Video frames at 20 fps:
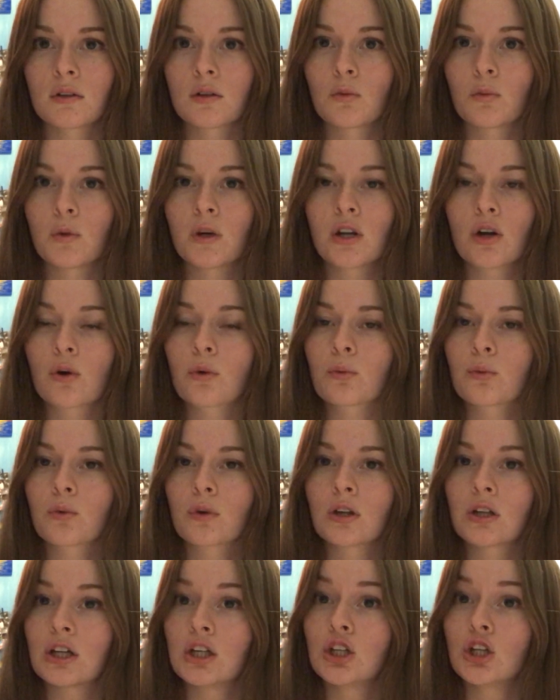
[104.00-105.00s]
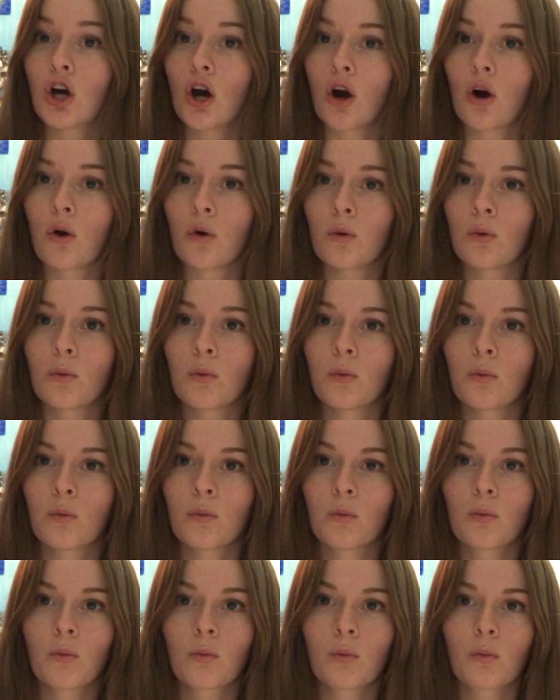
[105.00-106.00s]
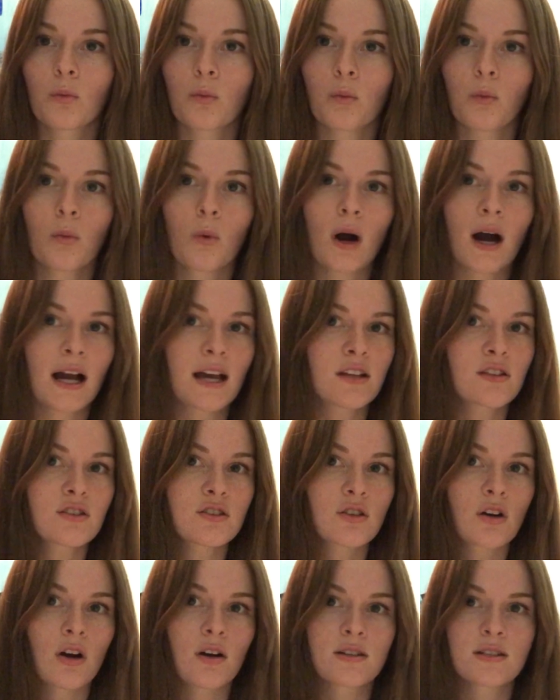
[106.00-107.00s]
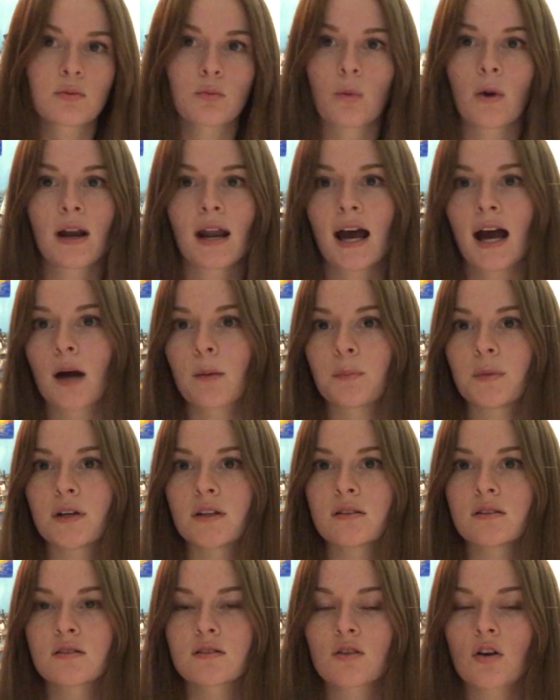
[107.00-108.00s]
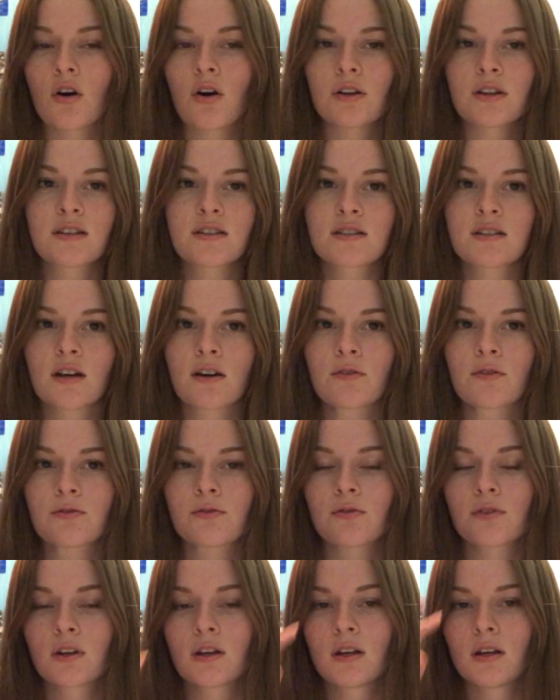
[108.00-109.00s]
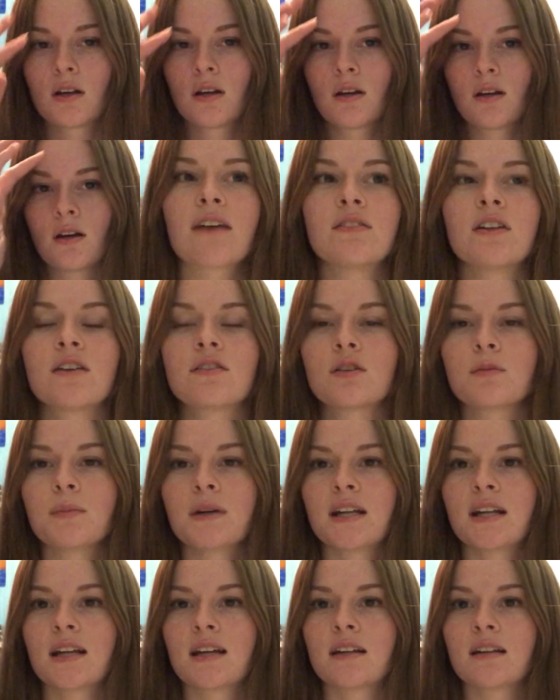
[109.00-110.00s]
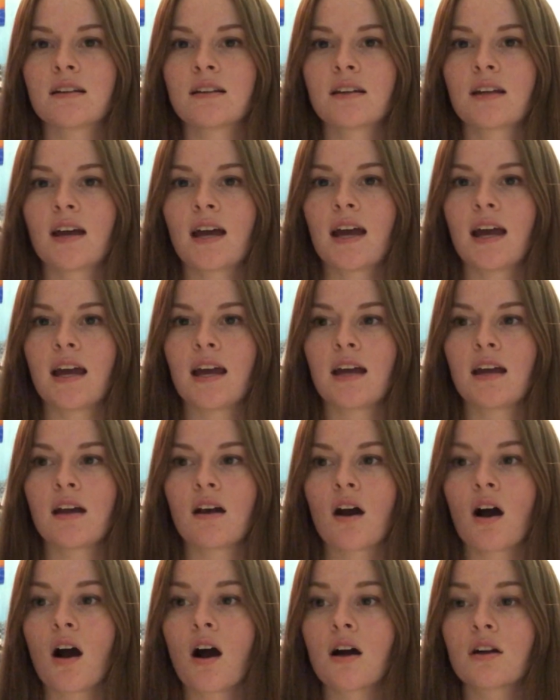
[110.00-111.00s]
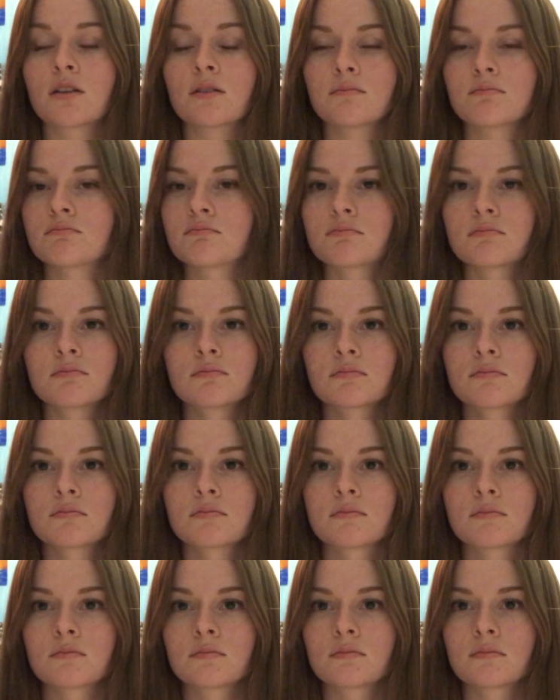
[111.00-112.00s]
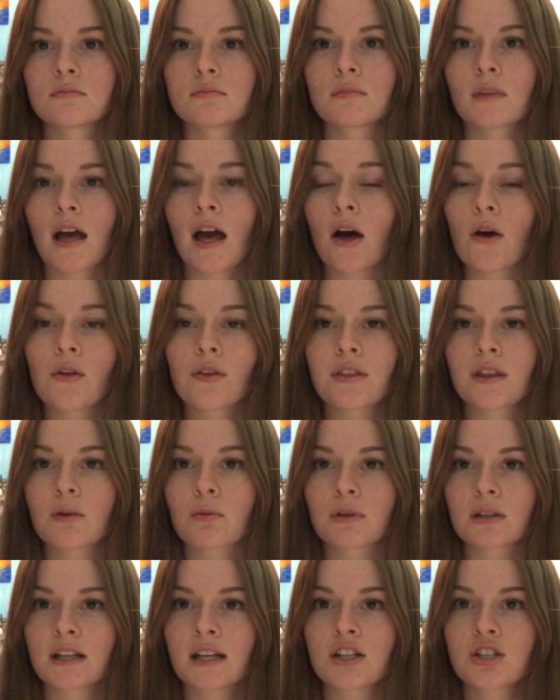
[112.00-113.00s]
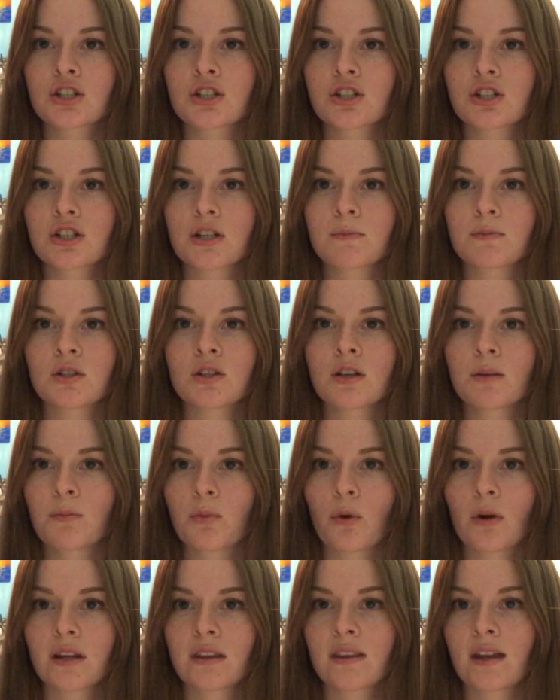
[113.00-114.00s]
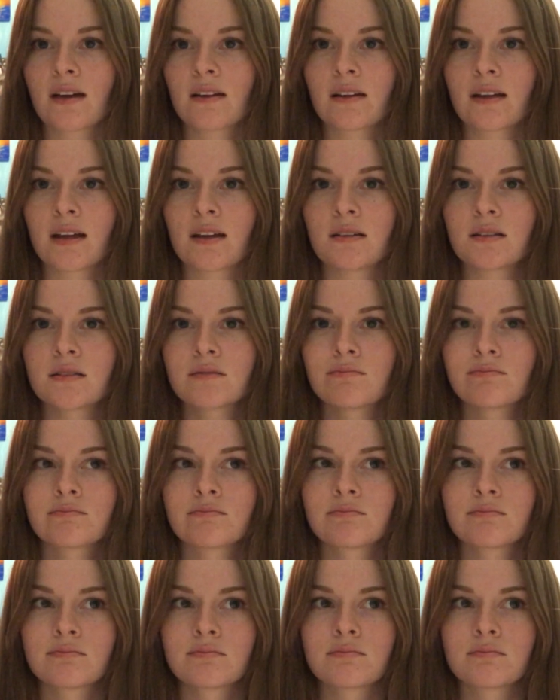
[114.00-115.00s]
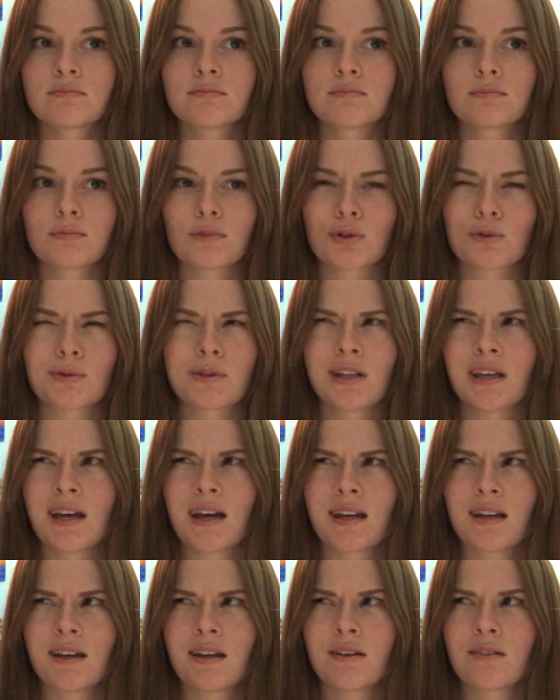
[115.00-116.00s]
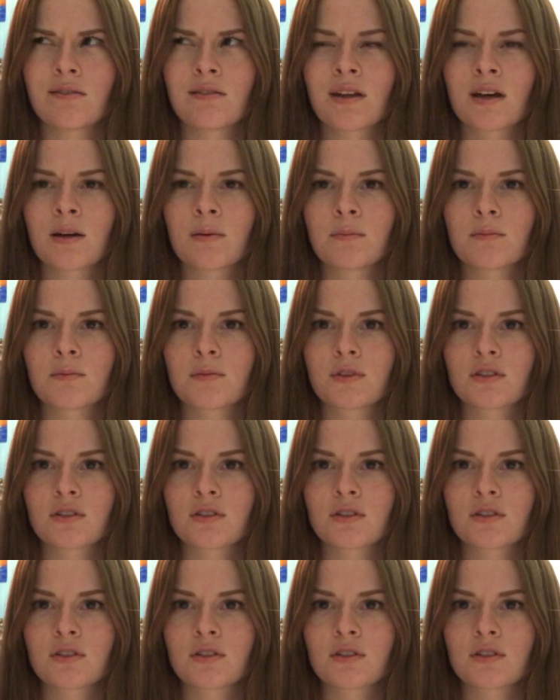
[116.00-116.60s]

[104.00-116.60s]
We don't really know why it starts, what happens, all this stuff. I've never been in a unhealthy relationship to the point that, like, or really any of them,